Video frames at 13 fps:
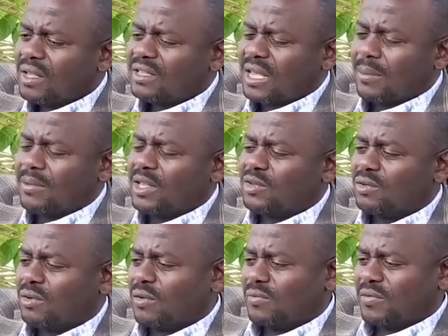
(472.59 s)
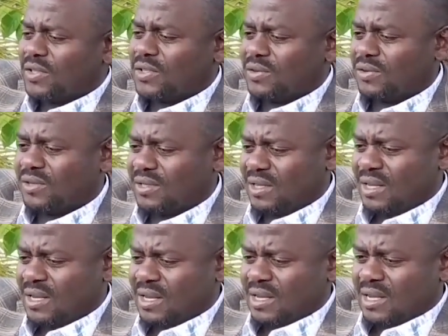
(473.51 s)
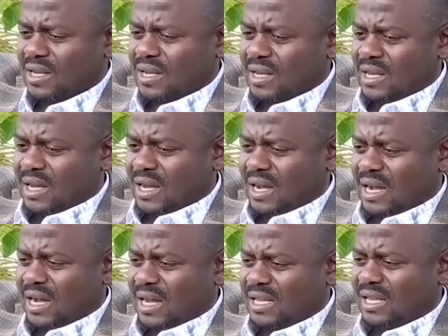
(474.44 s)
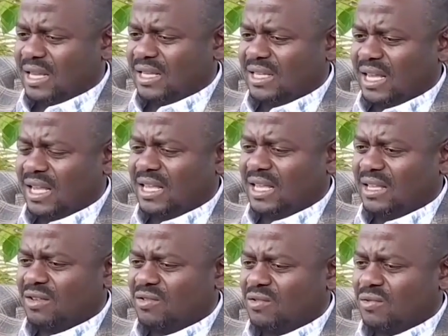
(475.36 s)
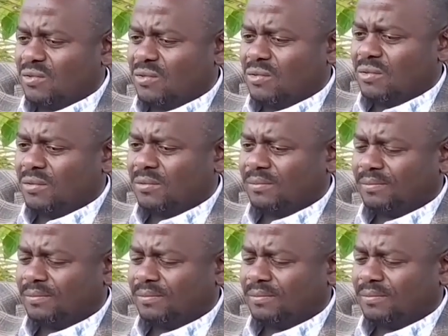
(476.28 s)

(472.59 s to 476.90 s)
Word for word: some district officials uh, had decided to